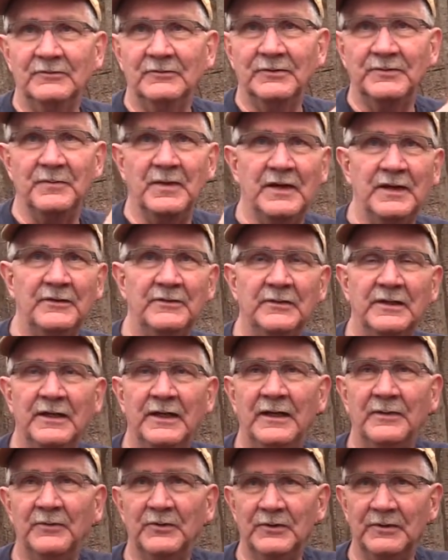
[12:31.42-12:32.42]
With my other
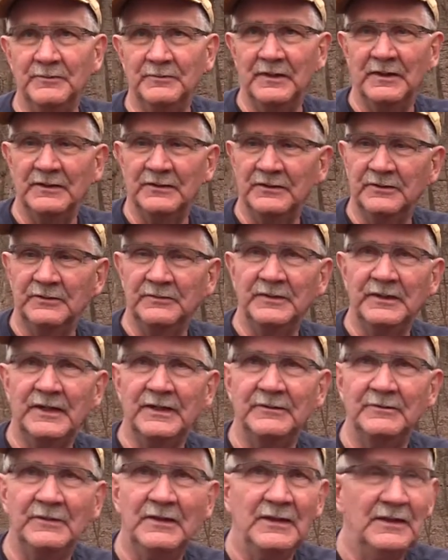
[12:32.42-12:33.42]
camera, my little one.
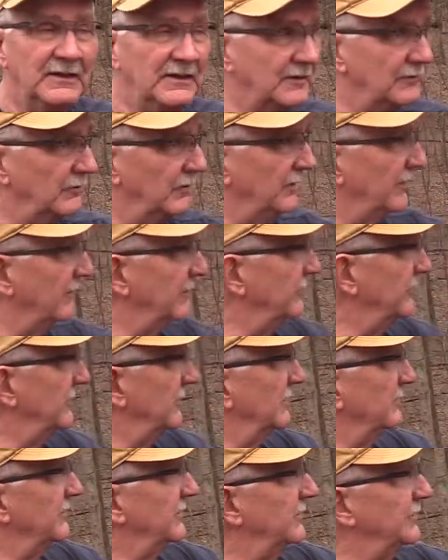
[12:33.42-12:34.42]
I went over, took
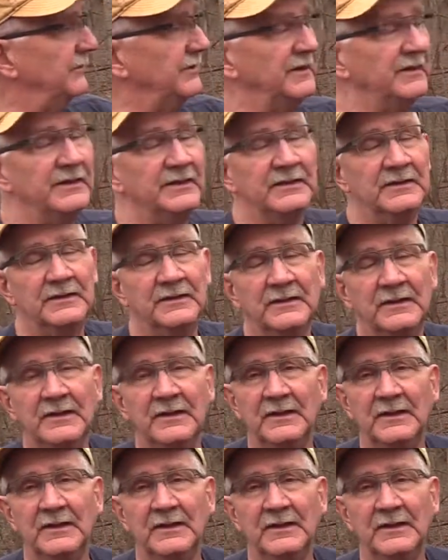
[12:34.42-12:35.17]
them to the.